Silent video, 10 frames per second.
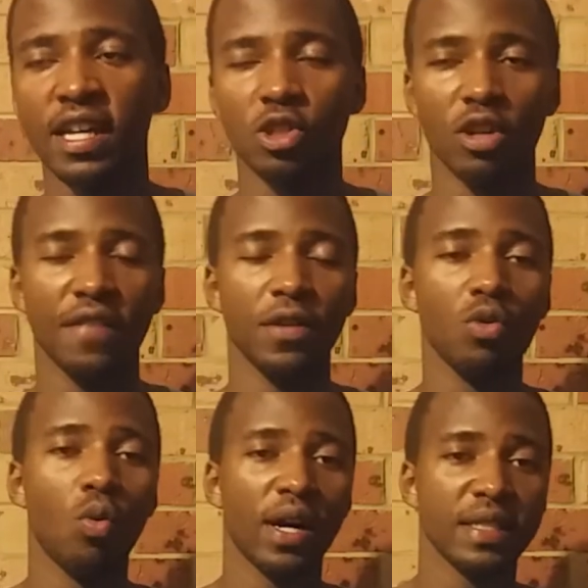So if you
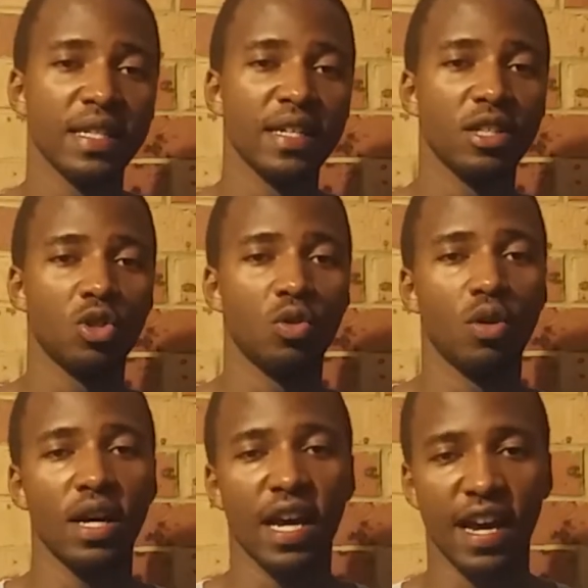want to
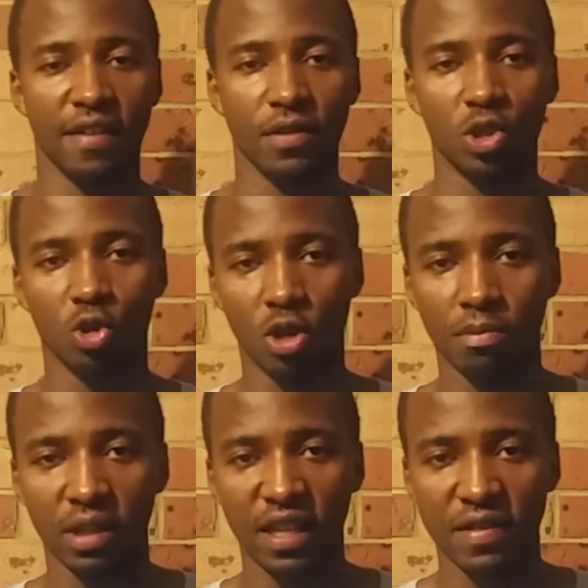have
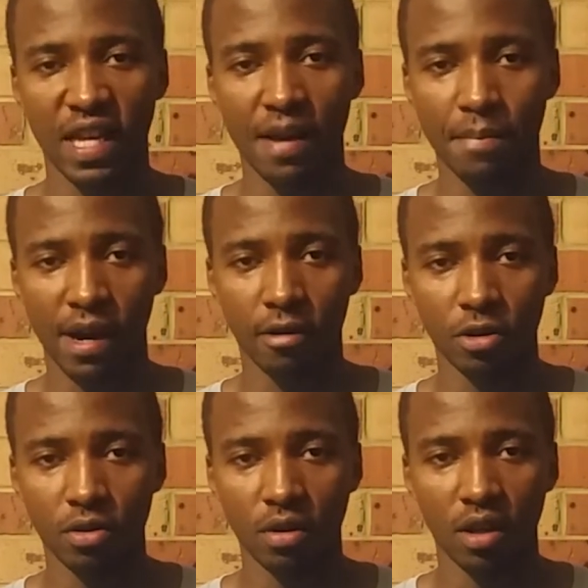strong beliefs that empower
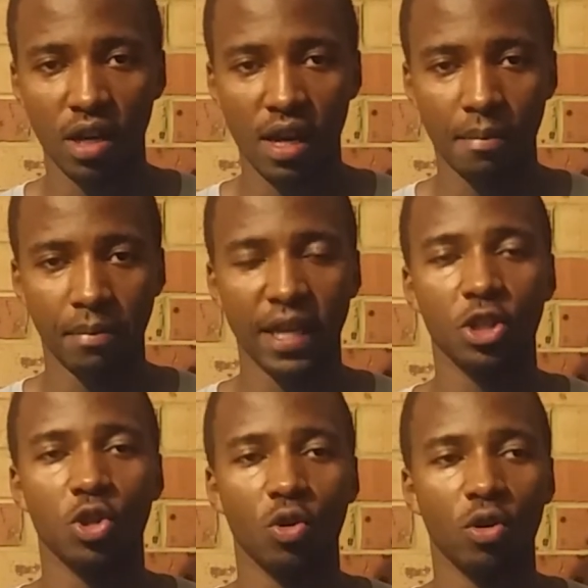you, make
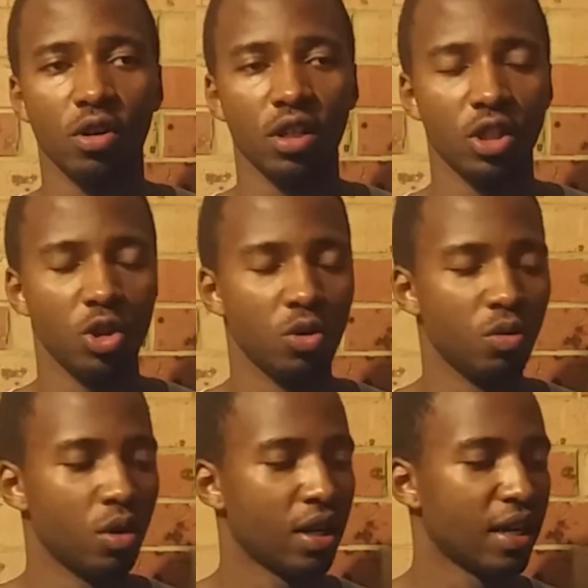sure
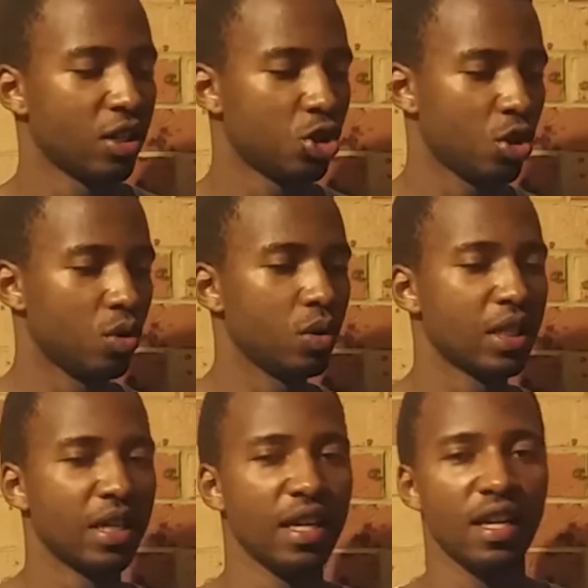you
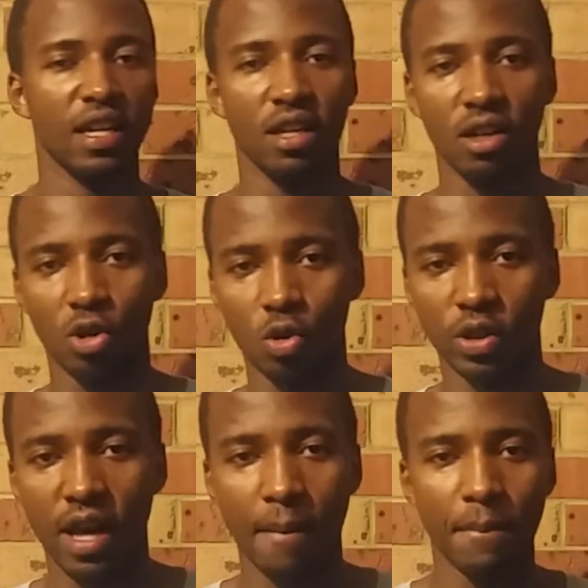choose
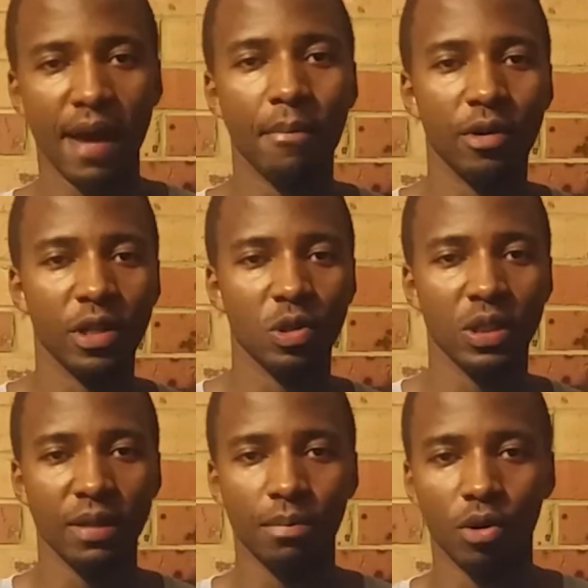good memories to
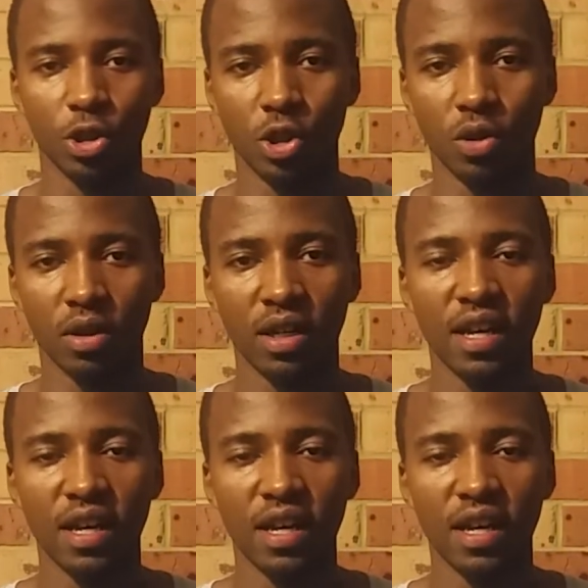support you.